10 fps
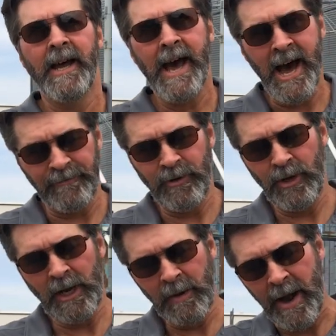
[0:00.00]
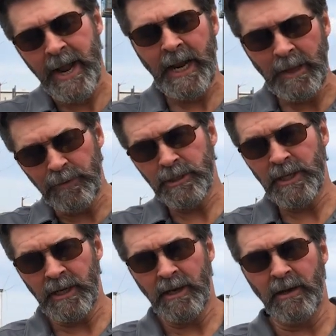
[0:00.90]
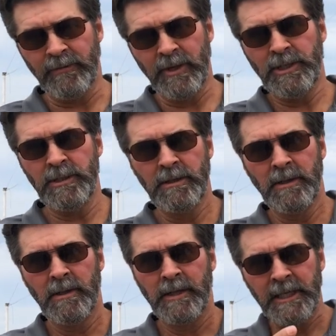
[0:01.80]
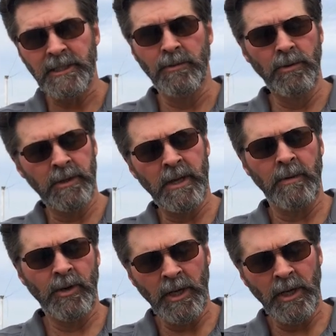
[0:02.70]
After you get about 80% coverage, that's the rule of thumb.